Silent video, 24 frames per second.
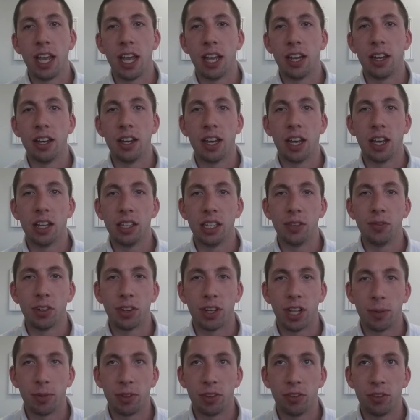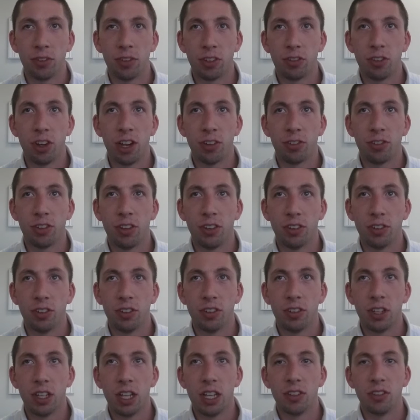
and leave your comments and suggestions.